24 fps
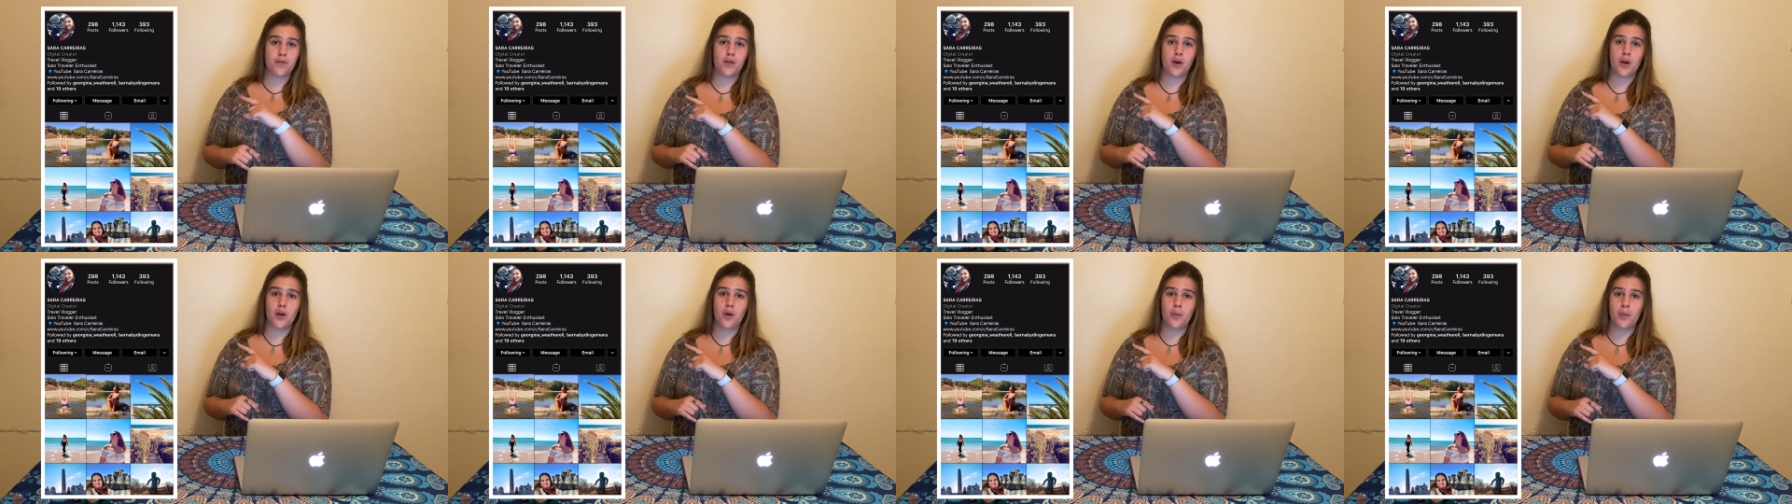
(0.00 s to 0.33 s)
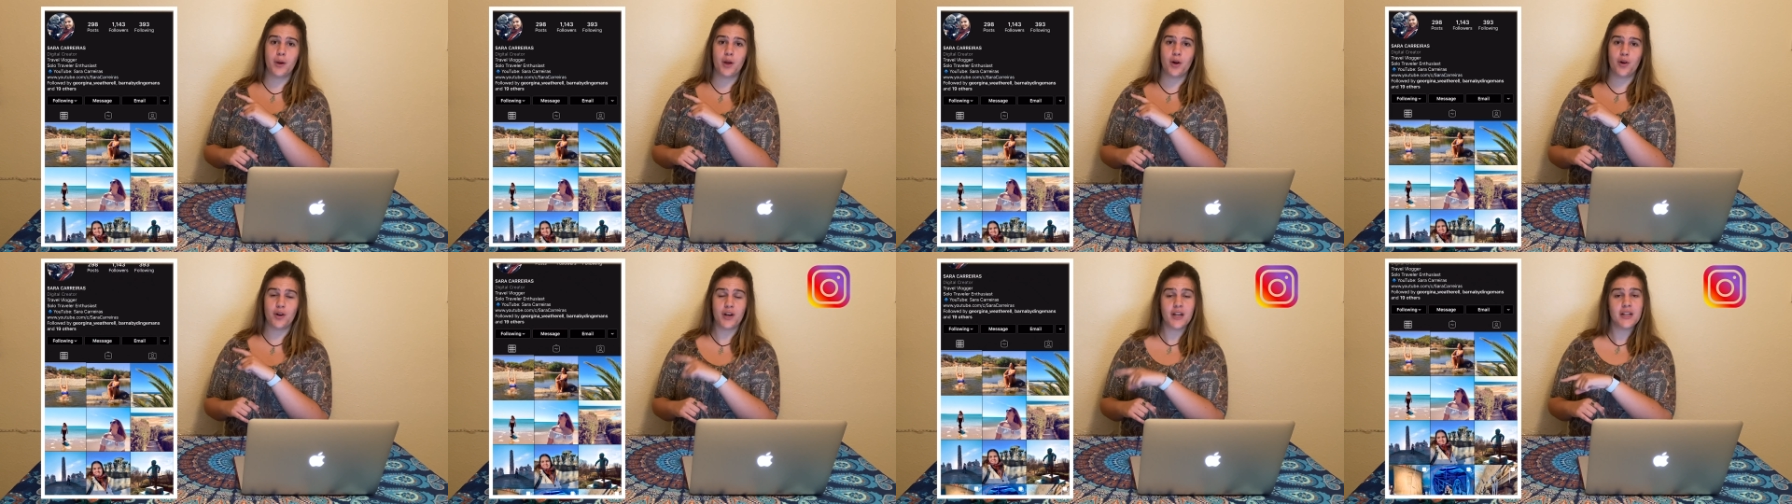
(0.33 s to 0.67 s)
to follow
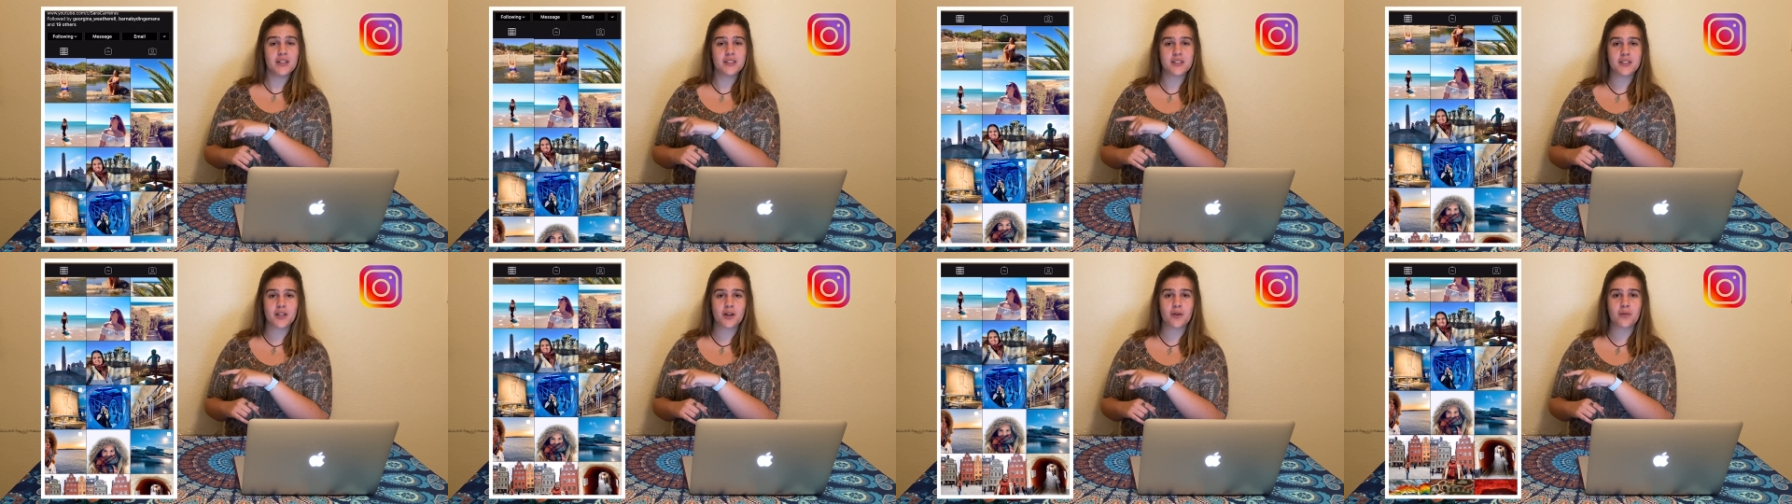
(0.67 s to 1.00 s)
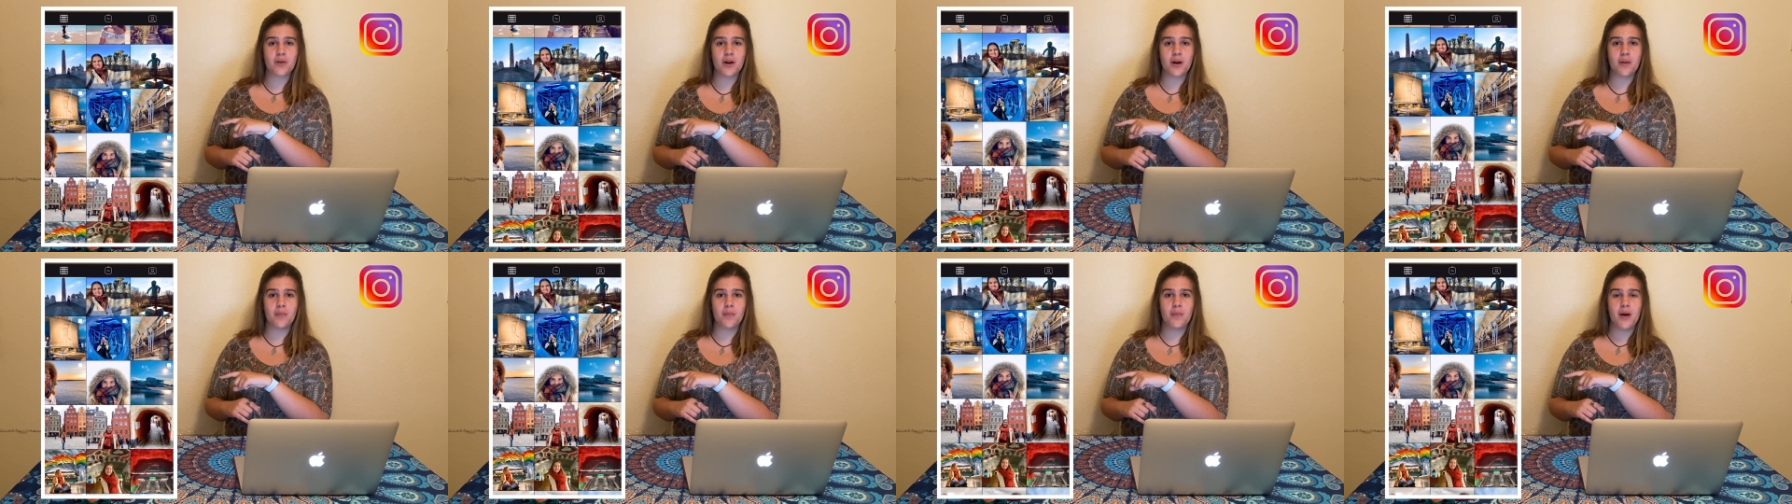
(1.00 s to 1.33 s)
me on
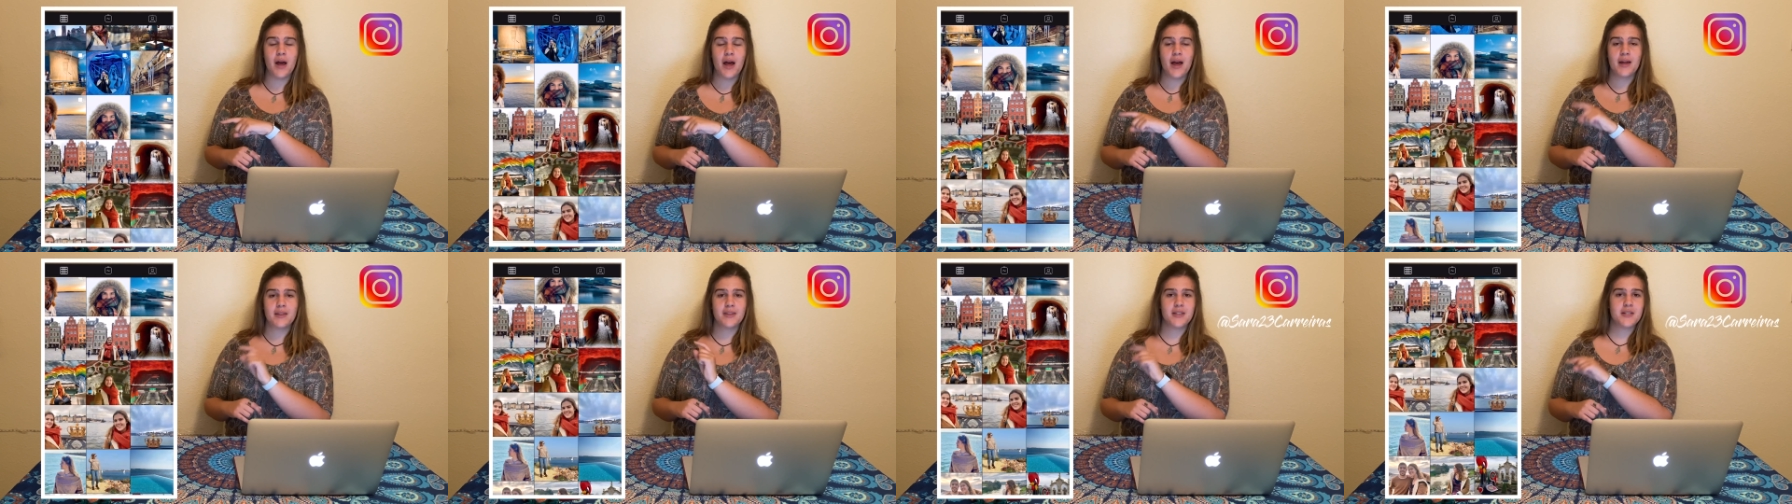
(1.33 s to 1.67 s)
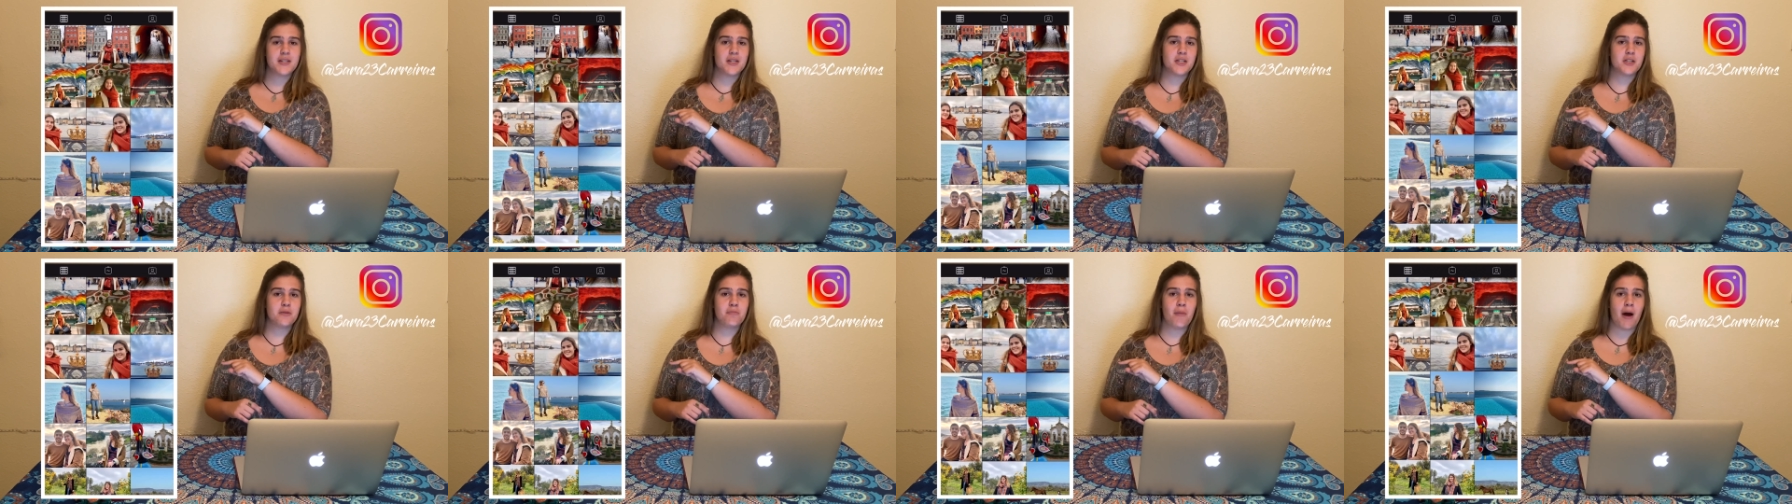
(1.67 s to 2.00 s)
Instagram,
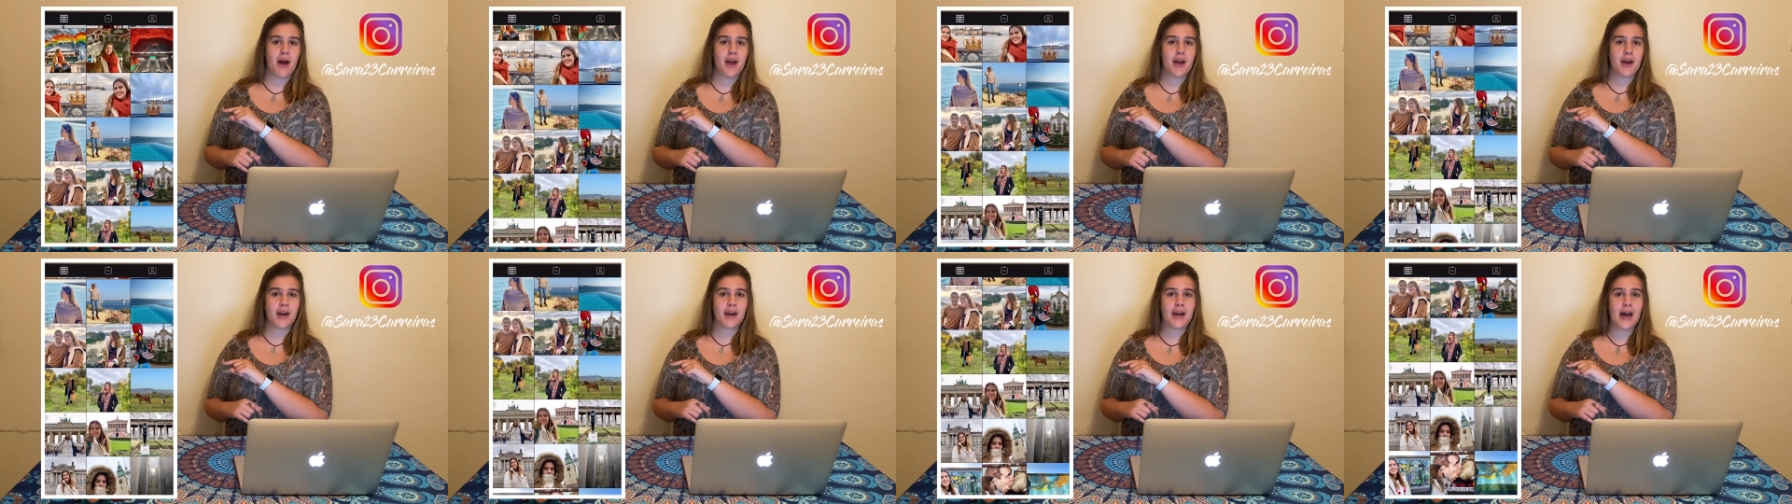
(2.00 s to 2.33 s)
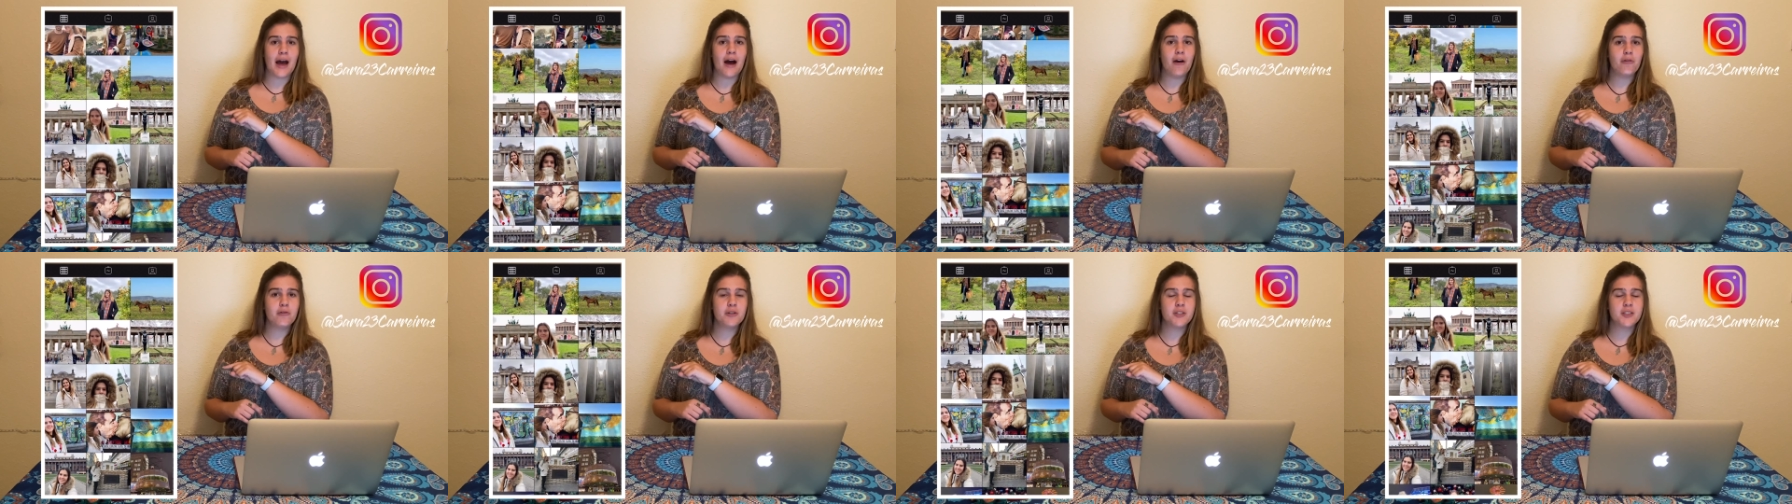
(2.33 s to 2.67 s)
this is my
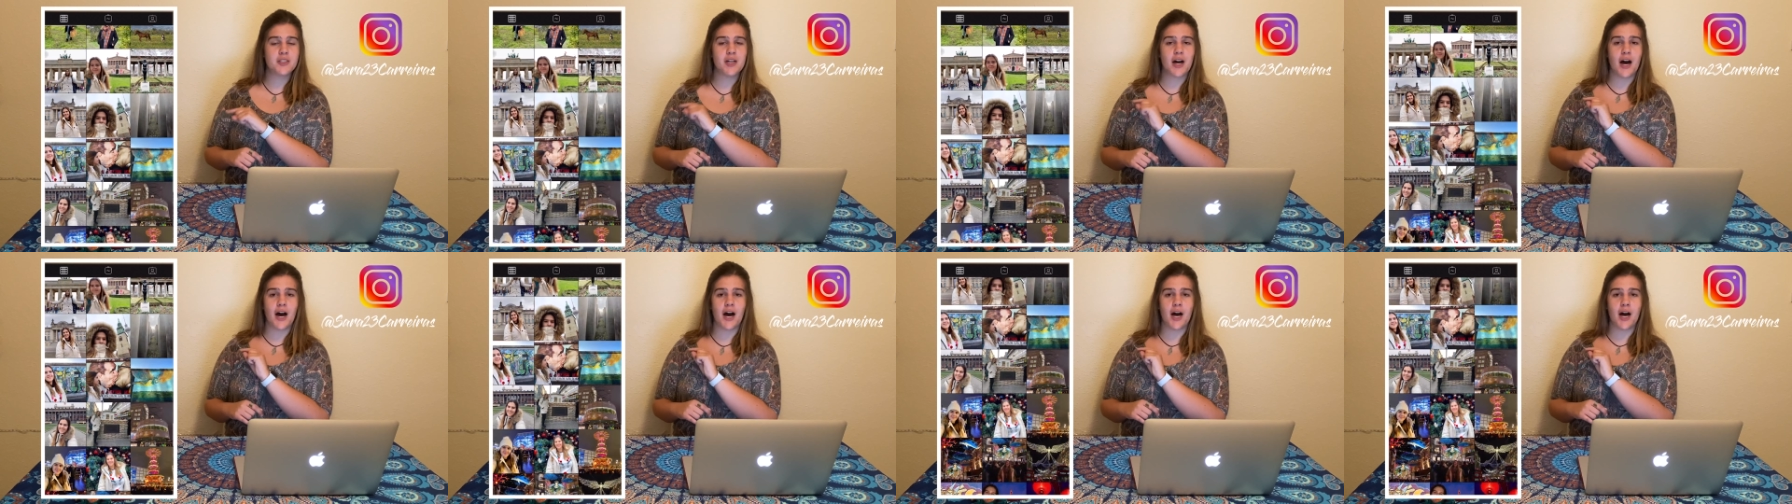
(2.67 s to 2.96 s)
account.